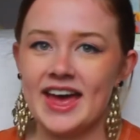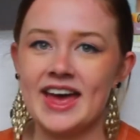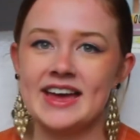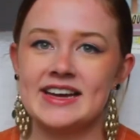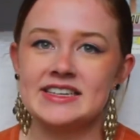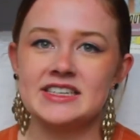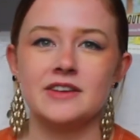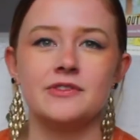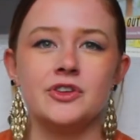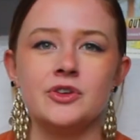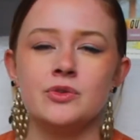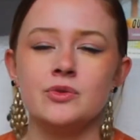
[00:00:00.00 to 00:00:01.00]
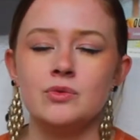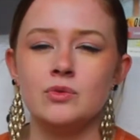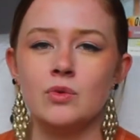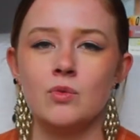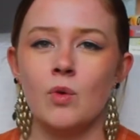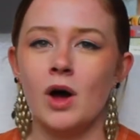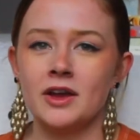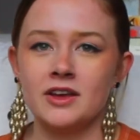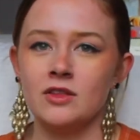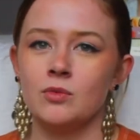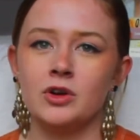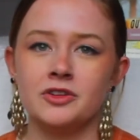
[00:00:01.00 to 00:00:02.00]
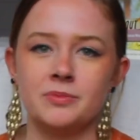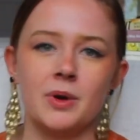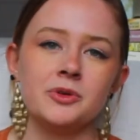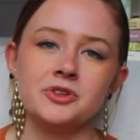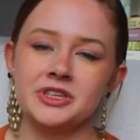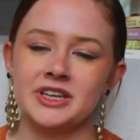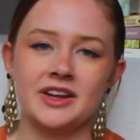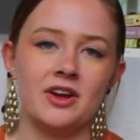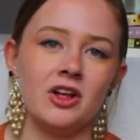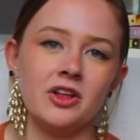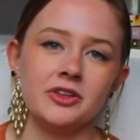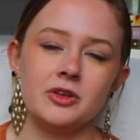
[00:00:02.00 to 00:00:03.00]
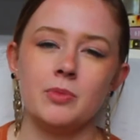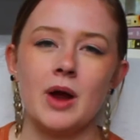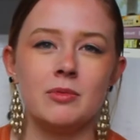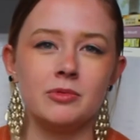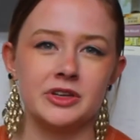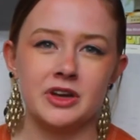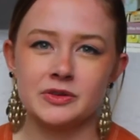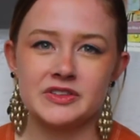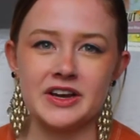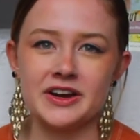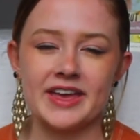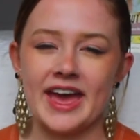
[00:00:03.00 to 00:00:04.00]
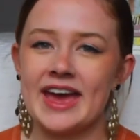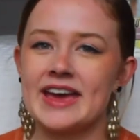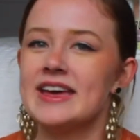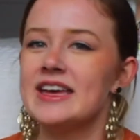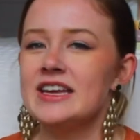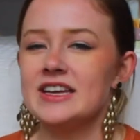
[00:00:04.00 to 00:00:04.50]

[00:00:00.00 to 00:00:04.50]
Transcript: and if you walk in the world of poetry at all, you probably know Sarah Kay.